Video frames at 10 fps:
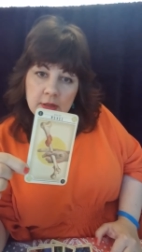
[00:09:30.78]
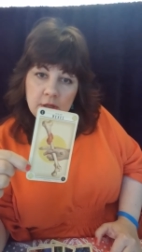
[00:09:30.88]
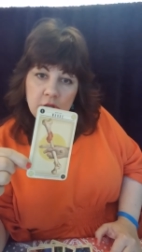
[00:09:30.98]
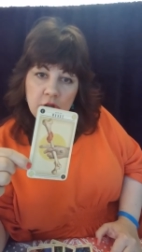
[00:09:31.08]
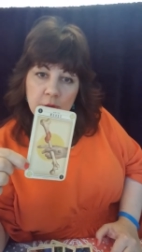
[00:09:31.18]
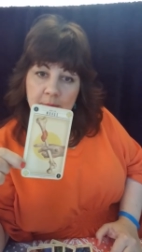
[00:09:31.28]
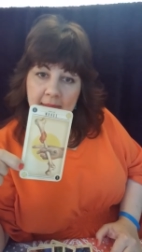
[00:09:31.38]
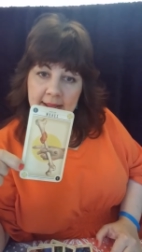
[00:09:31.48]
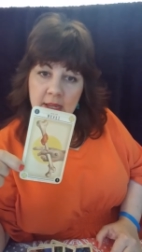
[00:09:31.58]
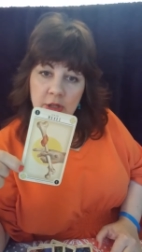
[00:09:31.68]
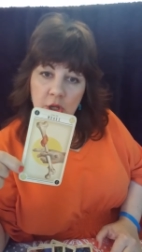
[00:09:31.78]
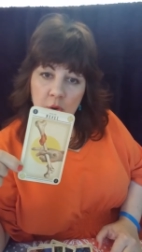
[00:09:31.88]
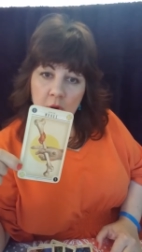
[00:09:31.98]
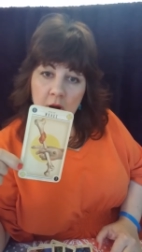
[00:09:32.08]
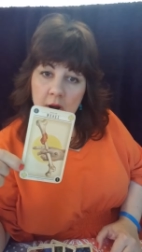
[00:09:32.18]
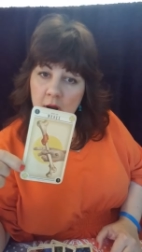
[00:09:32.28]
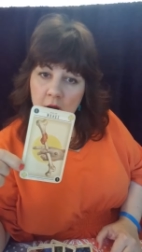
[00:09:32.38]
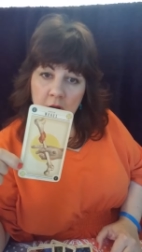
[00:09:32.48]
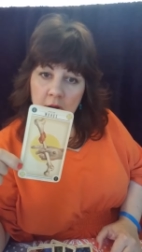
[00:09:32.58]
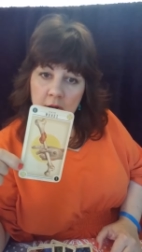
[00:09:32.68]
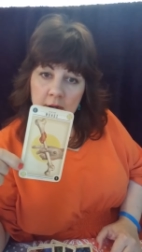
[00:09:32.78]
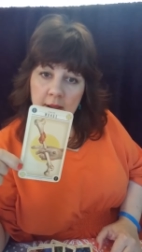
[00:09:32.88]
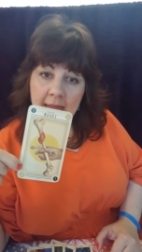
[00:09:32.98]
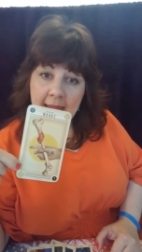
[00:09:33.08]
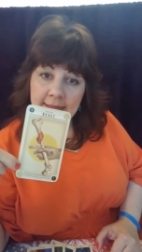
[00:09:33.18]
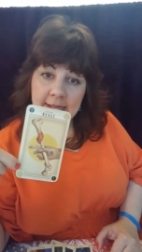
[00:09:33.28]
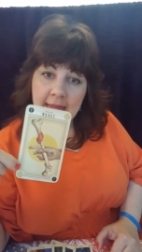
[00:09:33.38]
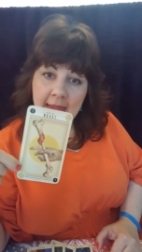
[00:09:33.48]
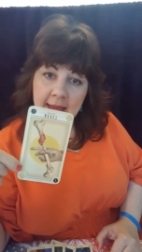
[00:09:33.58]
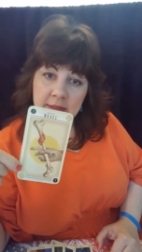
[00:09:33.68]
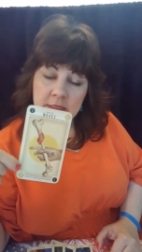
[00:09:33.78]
Your mate and you are hand in hand,